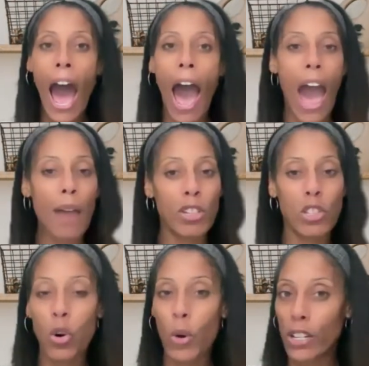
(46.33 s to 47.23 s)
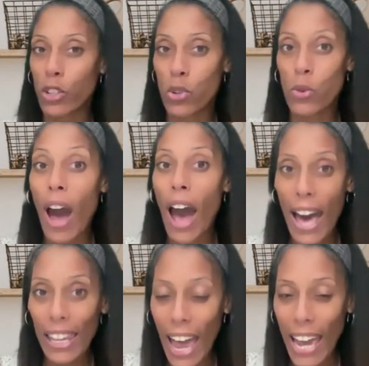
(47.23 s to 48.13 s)
I'm just going to
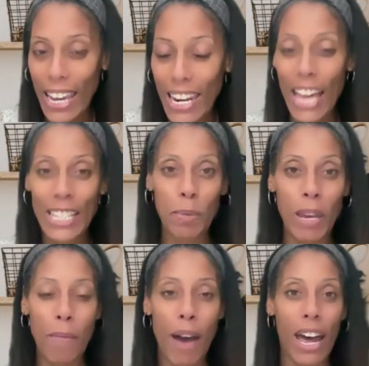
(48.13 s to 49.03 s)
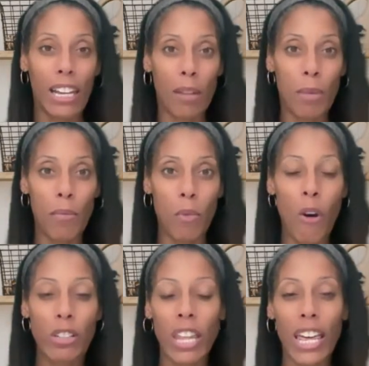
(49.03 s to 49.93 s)
highlight it and speak about it a little bit
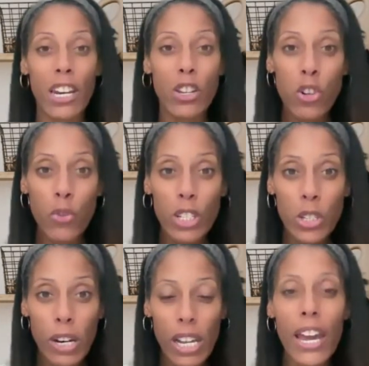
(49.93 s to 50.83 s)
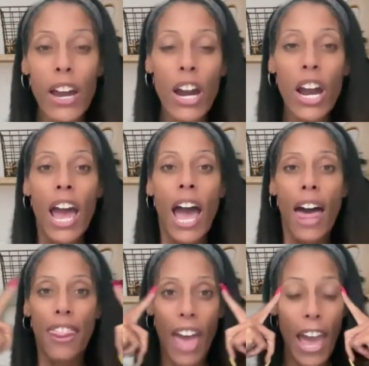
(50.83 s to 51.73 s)
more so that it is crystal clear
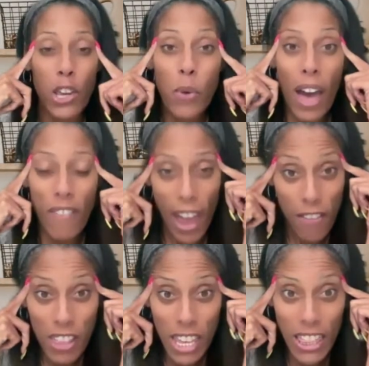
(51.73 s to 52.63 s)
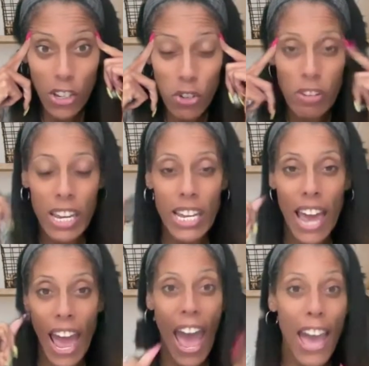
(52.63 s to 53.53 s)
that you have everything that you need
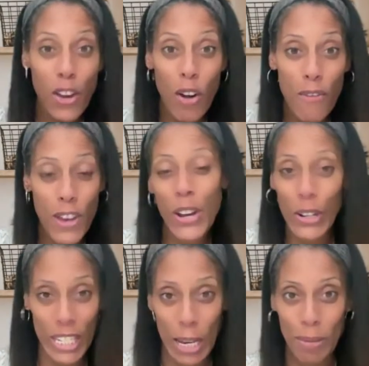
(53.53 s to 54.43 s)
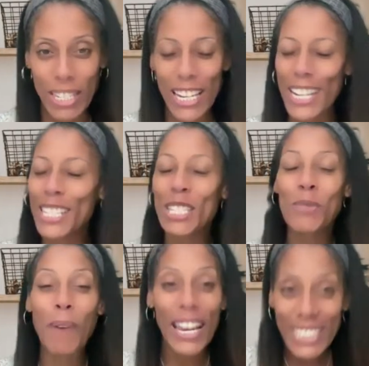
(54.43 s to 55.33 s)
at your fingertips,
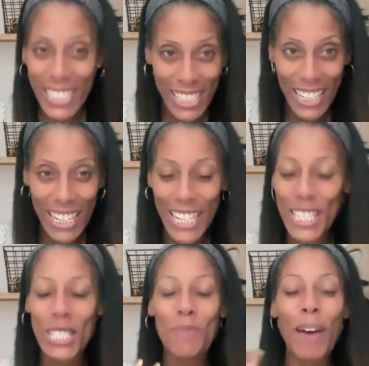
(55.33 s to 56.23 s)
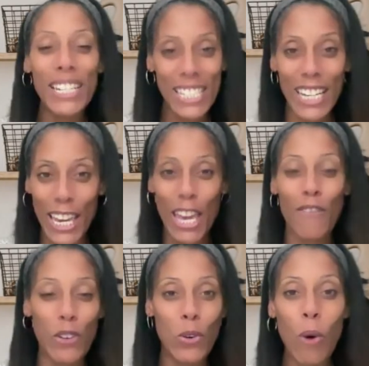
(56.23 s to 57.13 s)
especially if
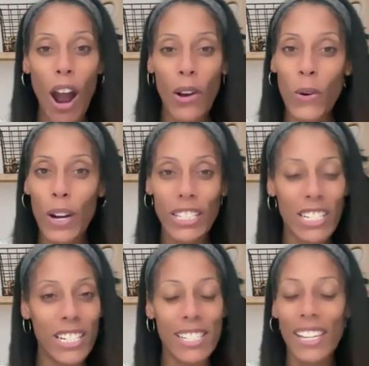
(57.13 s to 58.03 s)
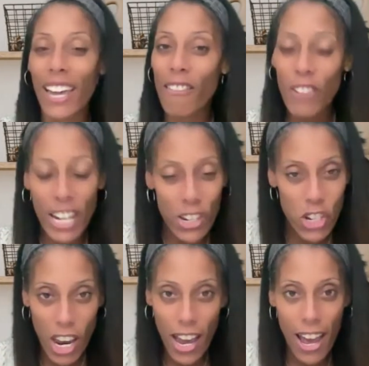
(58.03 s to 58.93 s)
you are going to just
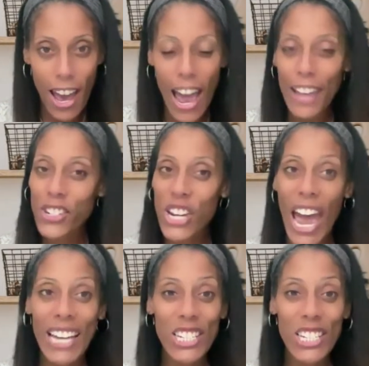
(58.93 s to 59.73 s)
leverage Chat